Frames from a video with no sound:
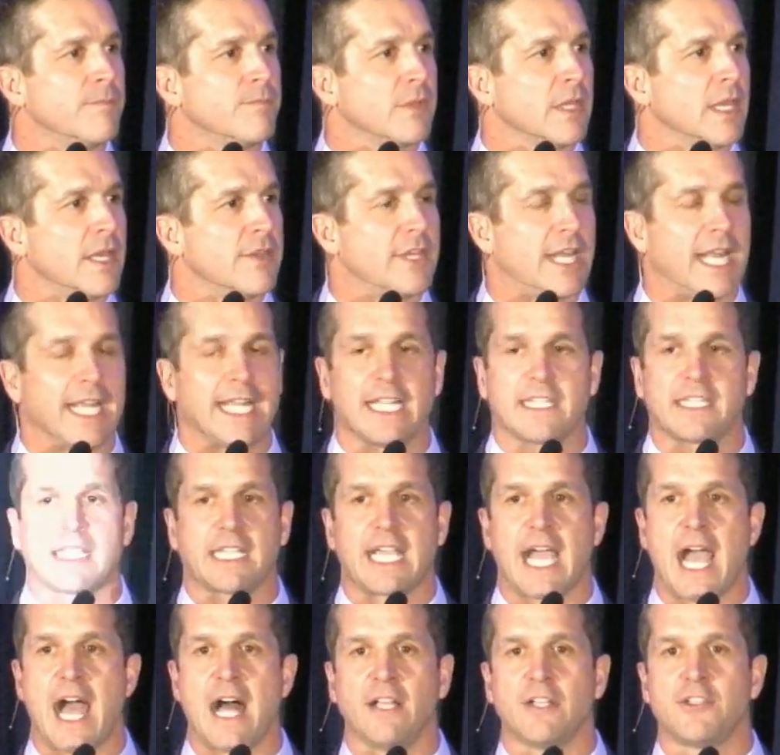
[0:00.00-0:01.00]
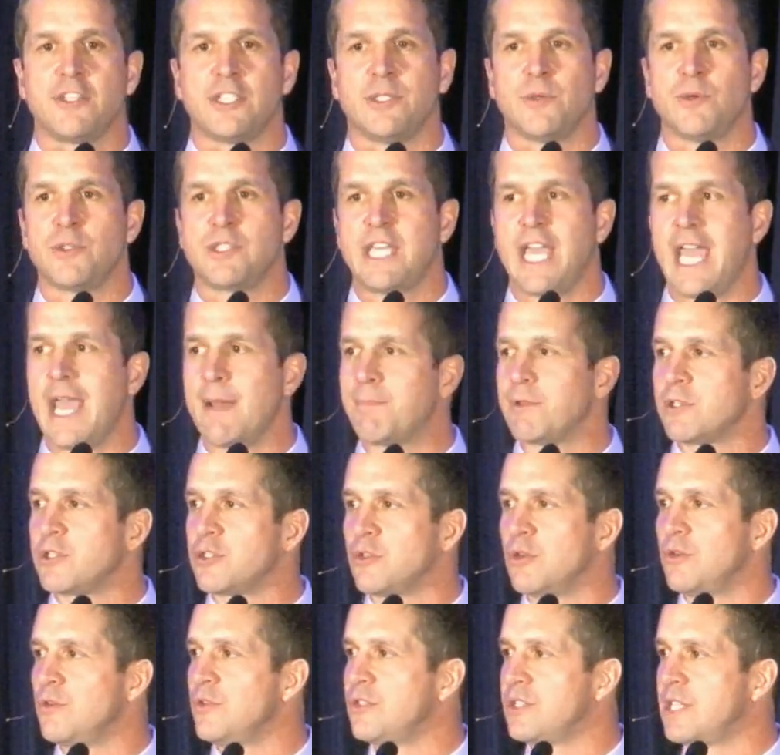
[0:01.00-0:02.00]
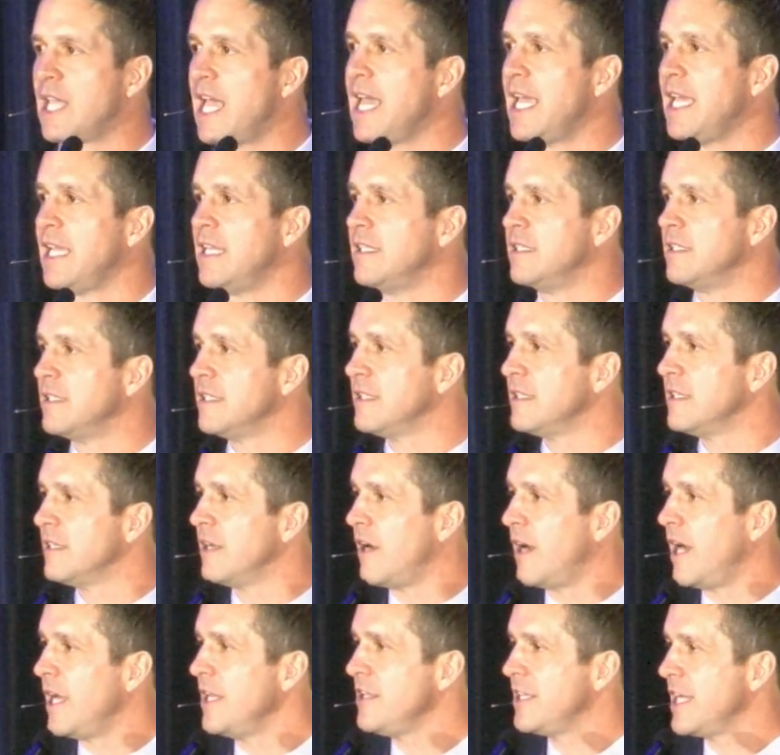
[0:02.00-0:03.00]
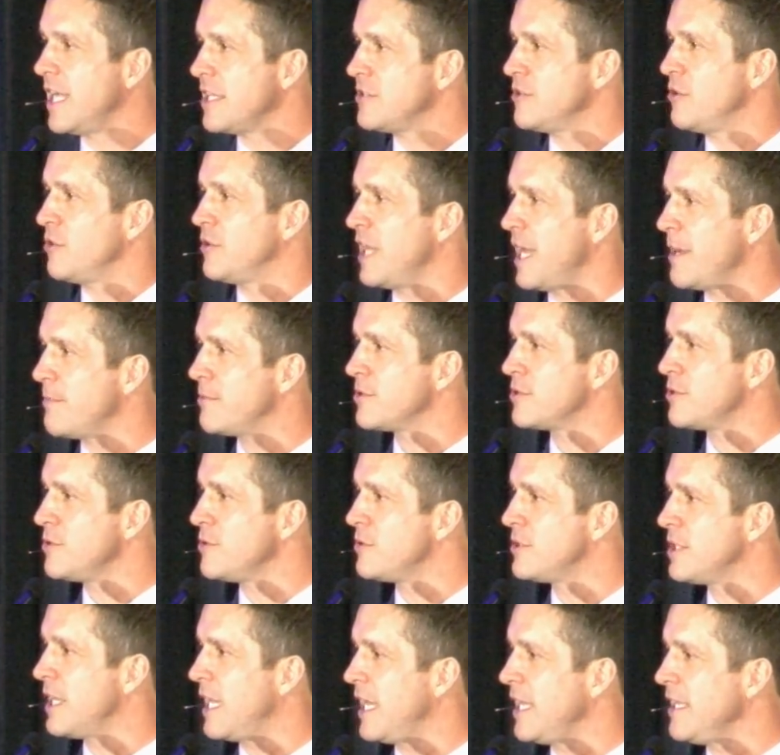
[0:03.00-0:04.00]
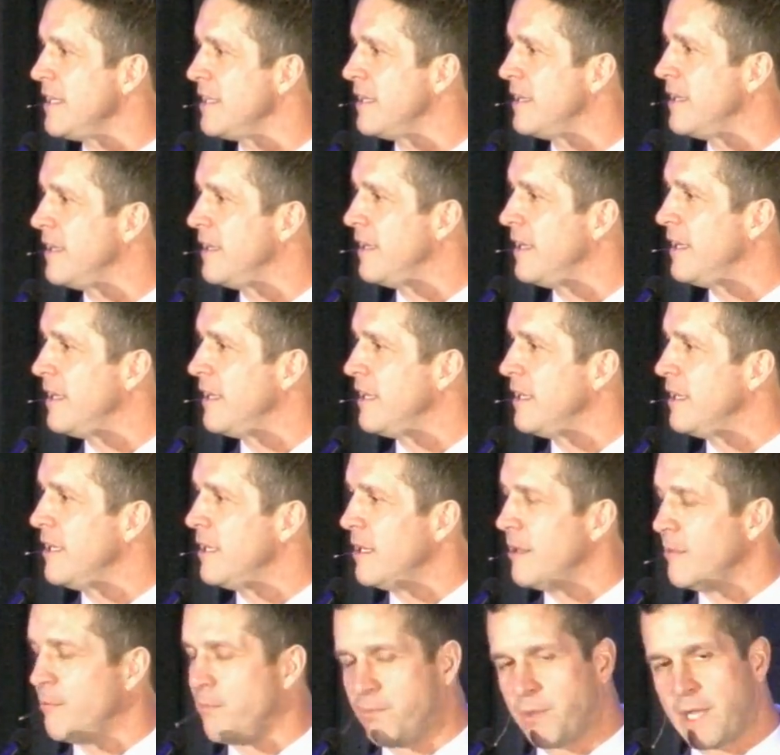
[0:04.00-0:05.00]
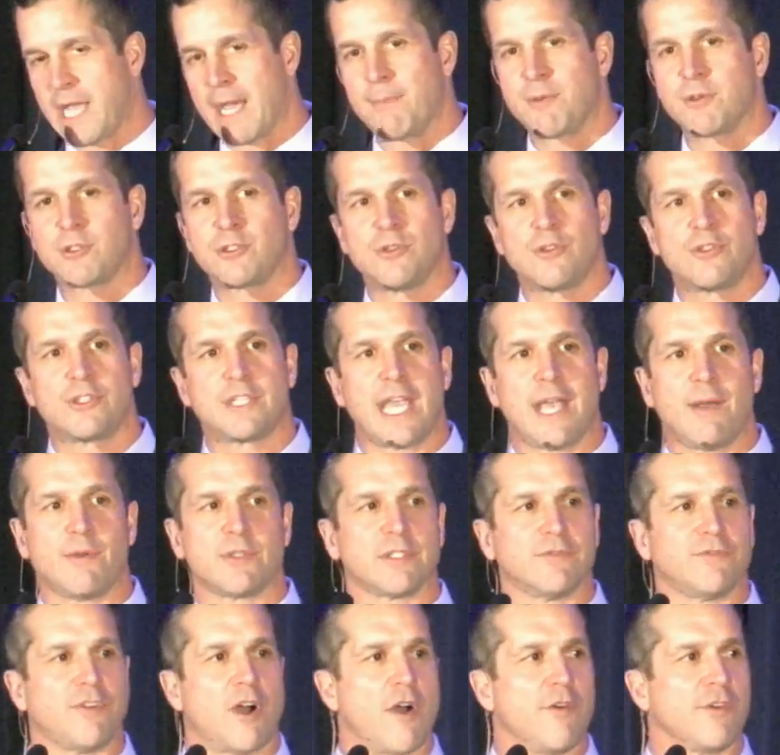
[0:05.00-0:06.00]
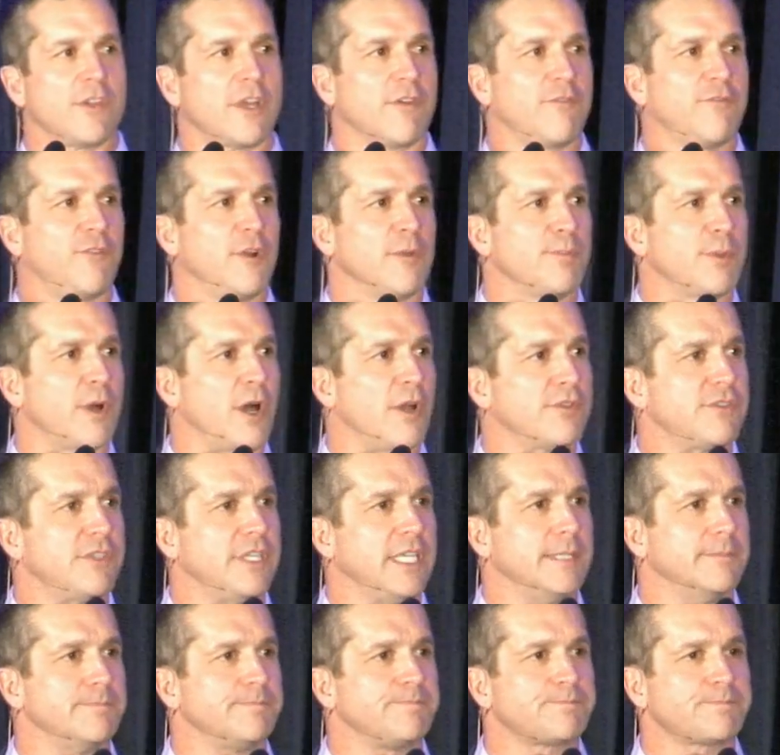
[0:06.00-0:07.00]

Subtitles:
Then I got to college, and it was Campus Crusade. All right, you guys know Campus Crusade? Campus Crusade was involved with our football team.